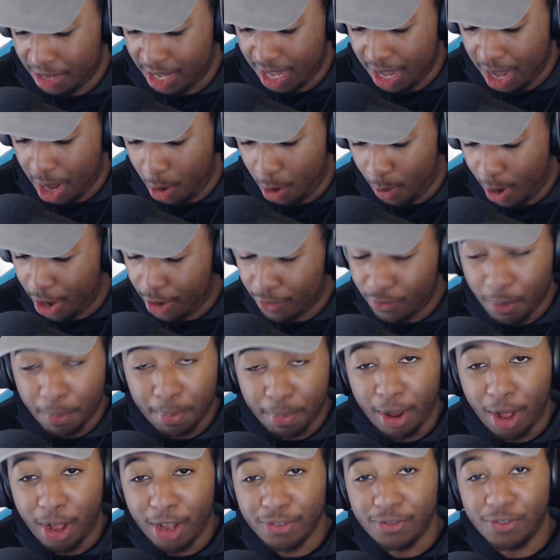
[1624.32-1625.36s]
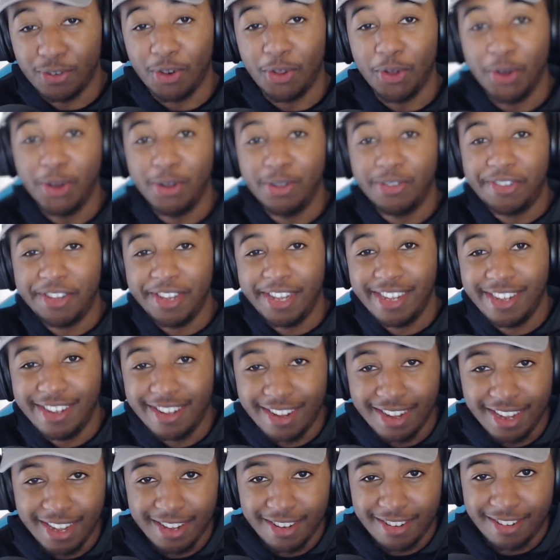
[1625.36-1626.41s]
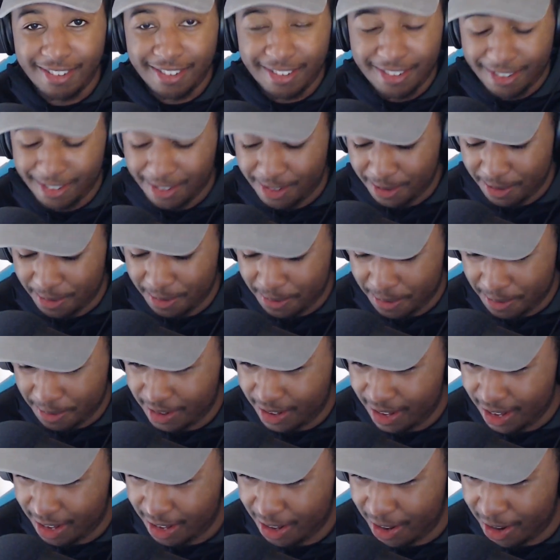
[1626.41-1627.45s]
a round of applause for loyalty, I guess. Give